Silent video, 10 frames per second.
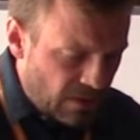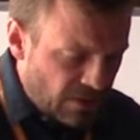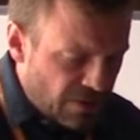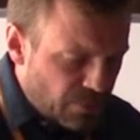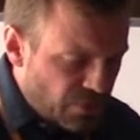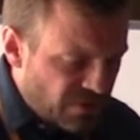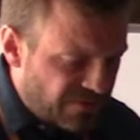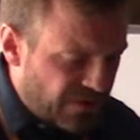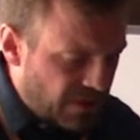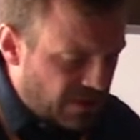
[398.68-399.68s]
The distribution
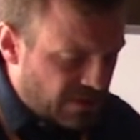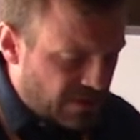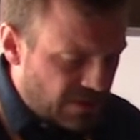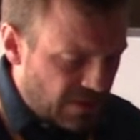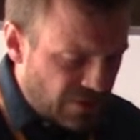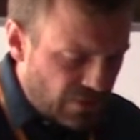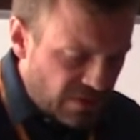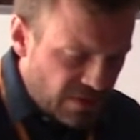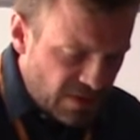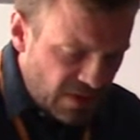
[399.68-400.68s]
of finds and
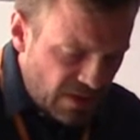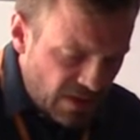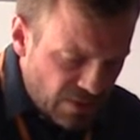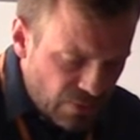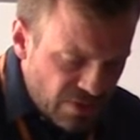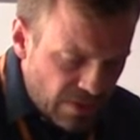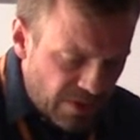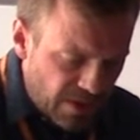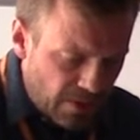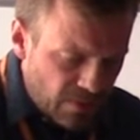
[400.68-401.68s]
structures indicate 2
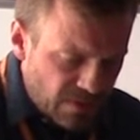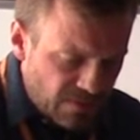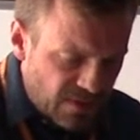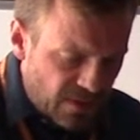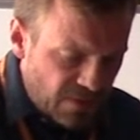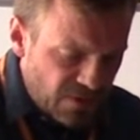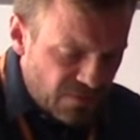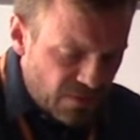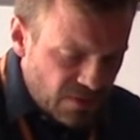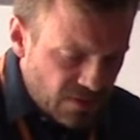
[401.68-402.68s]
separate areas with diverse
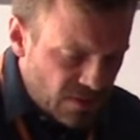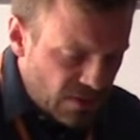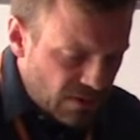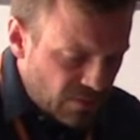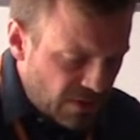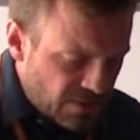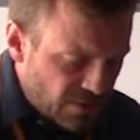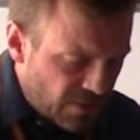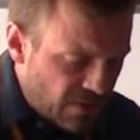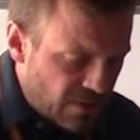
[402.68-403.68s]
functions, as well as
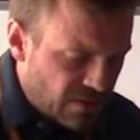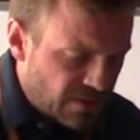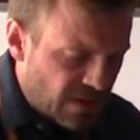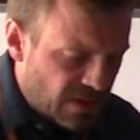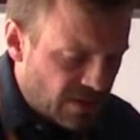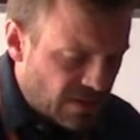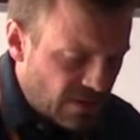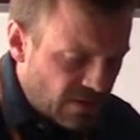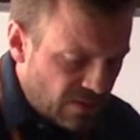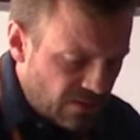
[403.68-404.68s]
chronological
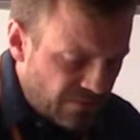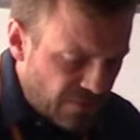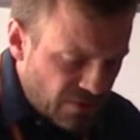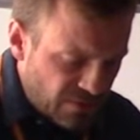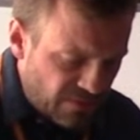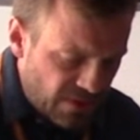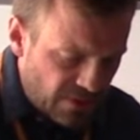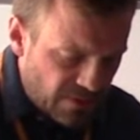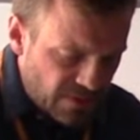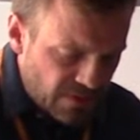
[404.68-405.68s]
change in the function of the
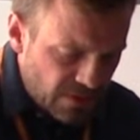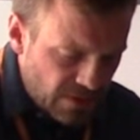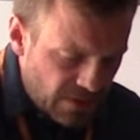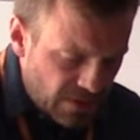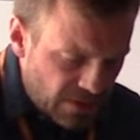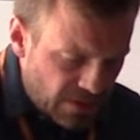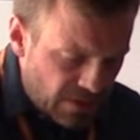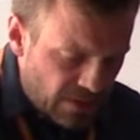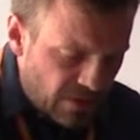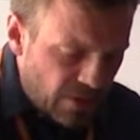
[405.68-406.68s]
areas.
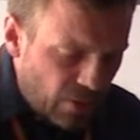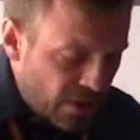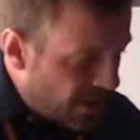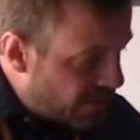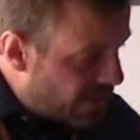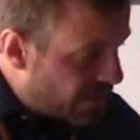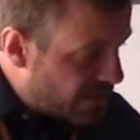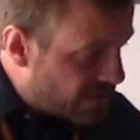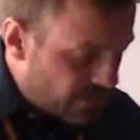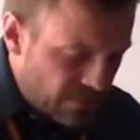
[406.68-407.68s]
The lower area
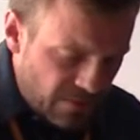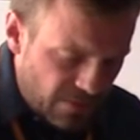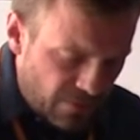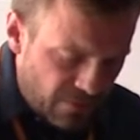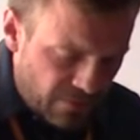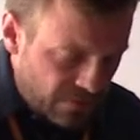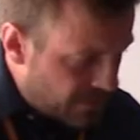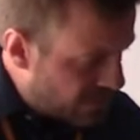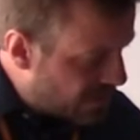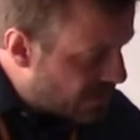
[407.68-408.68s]
to the north,
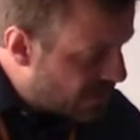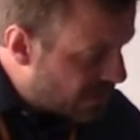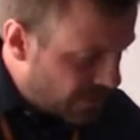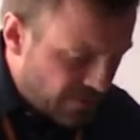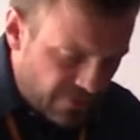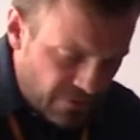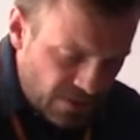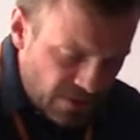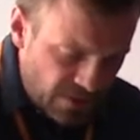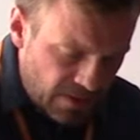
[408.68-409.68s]
which is area
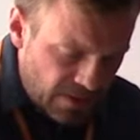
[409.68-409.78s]
3,